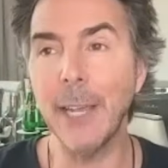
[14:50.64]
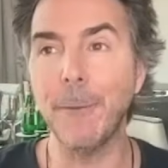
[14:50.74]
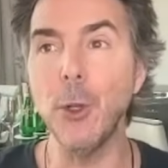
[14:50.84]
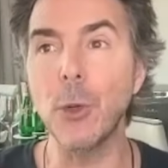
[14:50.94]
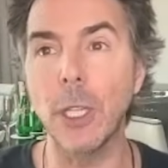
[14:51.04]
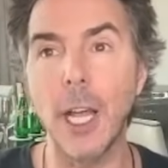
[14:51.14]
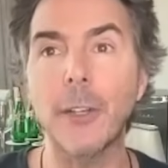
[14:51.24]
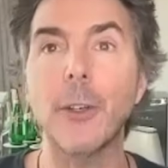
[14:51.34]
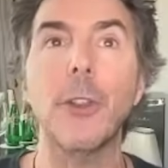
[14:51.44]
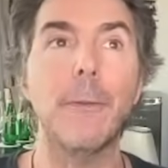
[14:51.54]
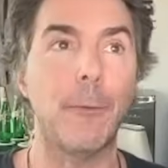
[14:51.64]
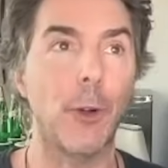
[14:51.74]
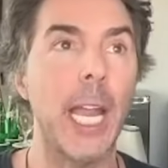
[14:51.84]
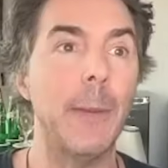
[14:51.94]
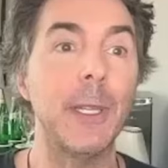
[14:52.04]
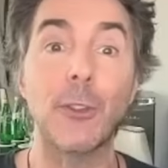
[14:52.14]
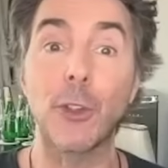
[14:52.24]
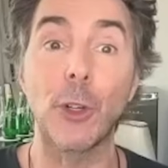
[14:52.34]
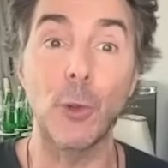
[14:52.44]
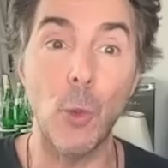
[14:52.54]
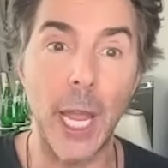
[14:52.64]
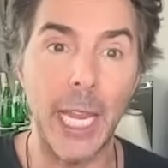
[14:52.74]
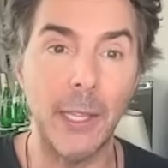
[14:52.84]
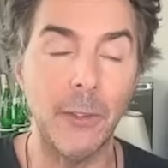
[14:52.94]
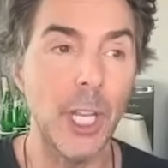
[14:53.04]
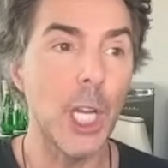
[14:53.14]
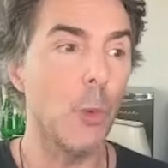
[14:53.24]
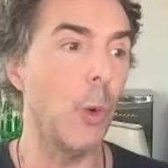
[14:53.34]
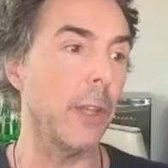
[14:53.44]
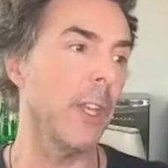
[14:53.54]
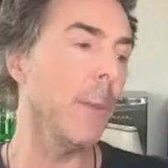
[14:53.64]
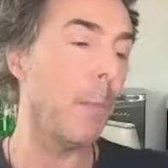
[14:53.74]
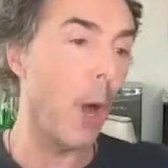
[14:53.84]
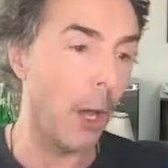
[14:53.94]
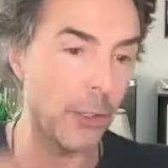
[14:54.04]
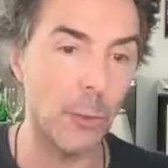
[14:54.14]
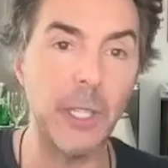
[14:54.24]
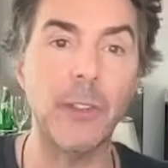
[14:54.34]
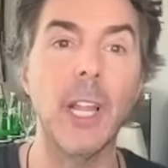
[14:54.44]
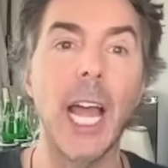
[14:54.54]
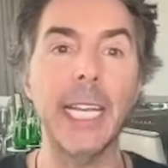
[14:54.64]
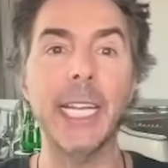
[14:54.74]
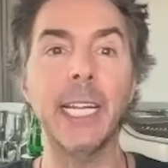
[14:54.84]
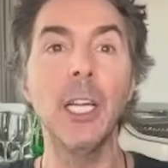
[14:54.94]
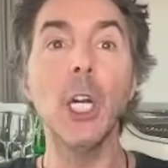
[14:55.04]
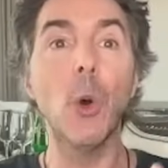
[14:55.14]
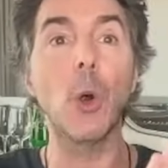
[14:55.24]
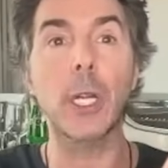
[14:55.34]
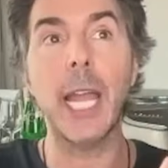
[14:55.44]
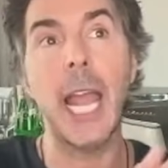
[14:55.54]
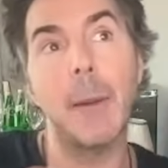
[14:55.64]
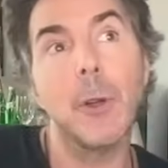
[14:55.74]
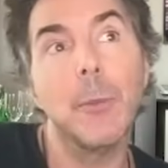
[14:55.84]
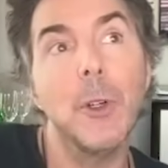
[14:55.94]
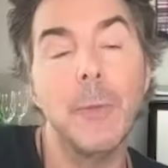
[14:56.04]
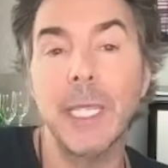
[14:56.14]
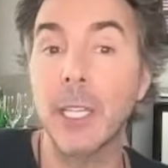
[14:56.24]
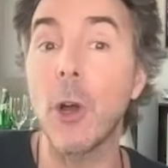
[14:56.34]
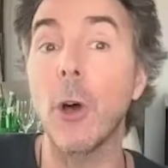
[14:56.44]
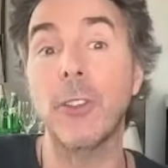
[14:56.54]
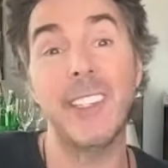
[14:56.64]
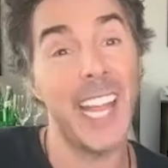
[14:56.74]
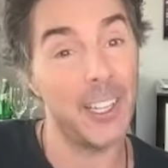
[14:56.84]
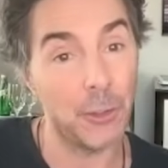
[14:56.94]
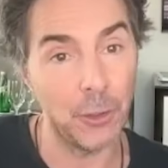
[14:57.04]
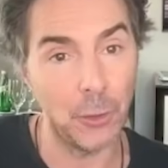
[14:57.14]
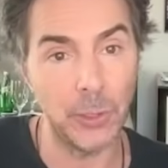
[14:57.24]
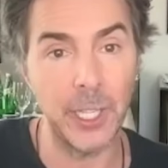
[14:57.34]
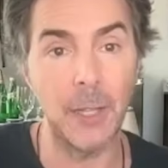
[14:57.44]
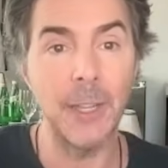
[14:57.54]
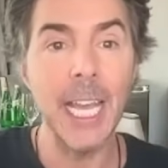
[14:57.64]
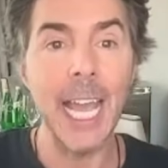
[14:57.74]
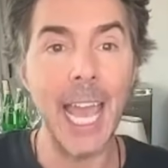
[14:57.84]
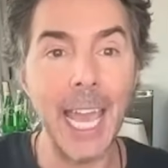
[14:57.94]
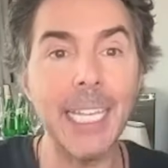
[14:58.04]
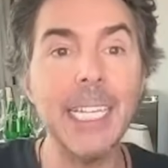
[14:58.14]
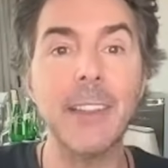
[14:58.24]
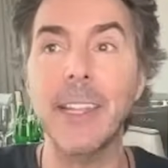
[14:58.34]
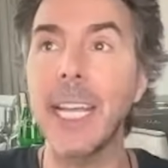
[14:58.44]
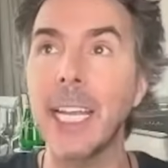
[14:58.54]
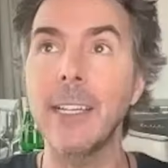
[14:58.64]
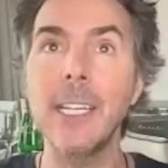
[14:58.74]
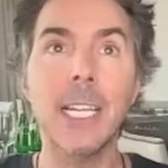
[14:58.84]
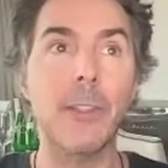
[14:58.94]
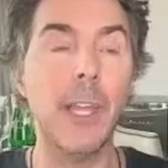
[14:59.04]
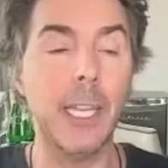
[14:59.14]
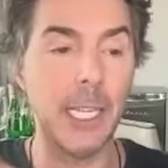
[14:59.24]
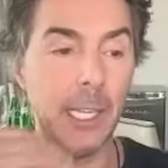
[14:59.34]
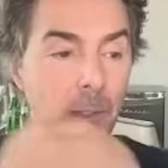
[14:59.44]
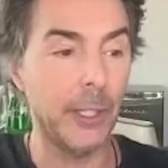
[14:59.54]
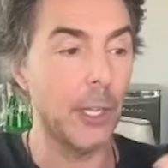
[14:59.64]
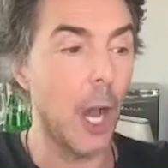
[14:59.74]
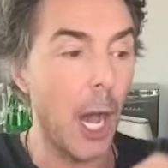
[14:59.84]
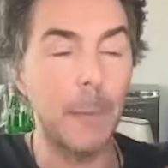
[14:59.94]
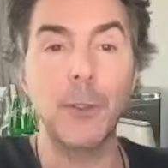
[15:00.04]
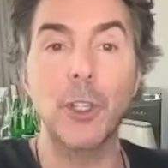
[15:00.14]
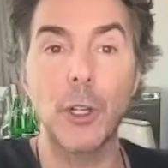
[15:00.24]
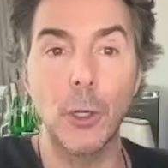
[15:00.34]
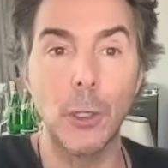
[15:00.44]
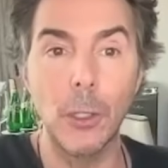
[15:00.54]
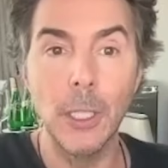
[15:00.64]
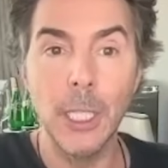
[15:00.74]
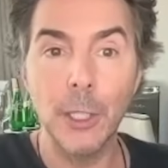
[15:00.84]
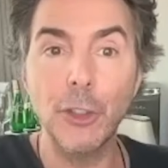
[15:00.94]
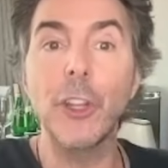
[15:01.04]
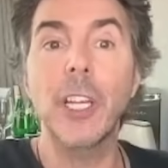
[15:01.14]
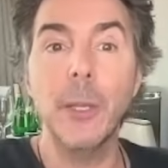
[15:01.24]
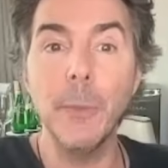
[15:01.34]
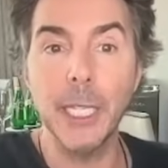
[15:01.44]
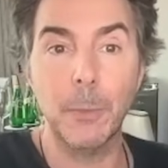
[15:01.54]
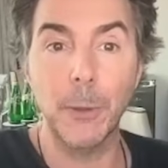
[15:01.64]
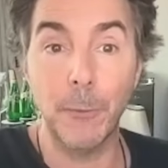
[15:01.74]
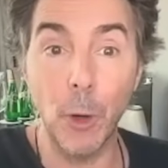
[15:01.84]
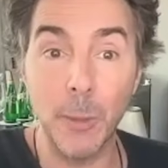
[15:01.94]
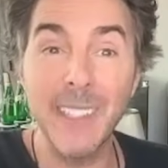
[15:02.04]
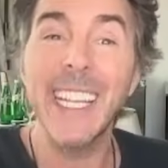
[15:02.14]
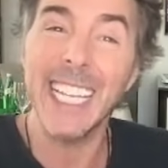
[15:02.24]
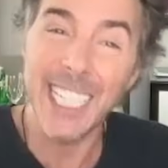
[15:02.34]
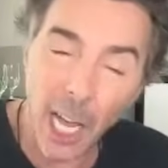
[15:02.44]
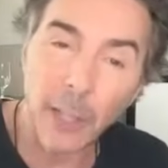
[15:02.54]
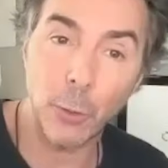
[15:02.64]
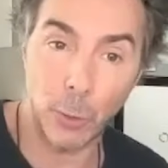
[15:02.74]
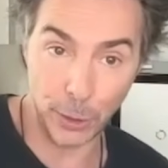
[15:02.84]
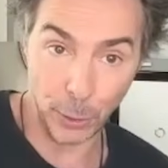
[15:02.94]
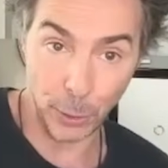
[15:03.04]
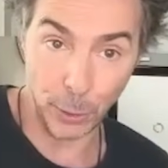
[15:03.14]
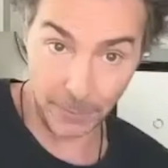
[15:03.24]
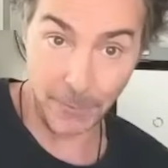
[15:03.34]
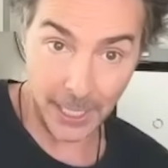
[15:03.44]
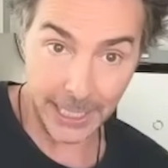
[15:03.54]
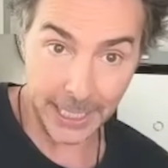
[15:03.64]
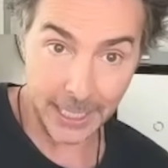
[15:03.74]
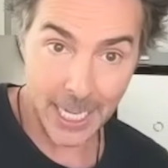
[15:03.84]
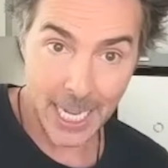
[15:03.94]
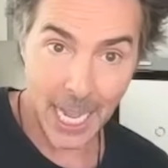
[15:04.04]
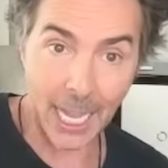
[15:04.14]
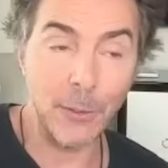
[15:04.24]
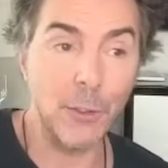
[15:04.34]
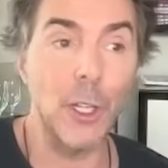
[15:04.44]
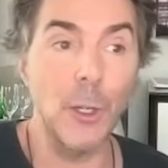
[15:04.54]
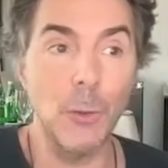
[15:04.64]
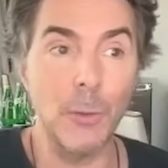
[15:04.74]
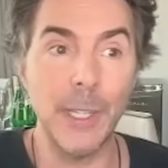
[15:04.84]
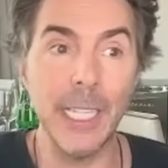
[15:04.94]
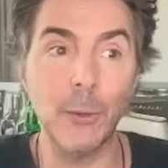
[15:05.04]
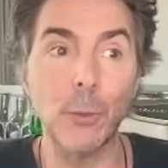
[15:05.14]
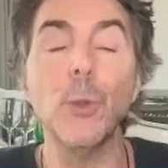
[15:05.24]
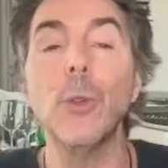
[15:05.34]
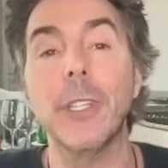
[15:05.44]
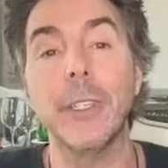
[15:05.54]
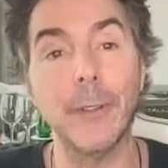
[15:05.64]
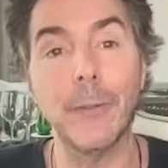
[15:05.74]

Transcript: if you clutter the frame in certain ways with ponderous lighting or camera movement that calls attention to itself, anything that is an obstacle to the comedic performance does reduce the funny. And so these rules have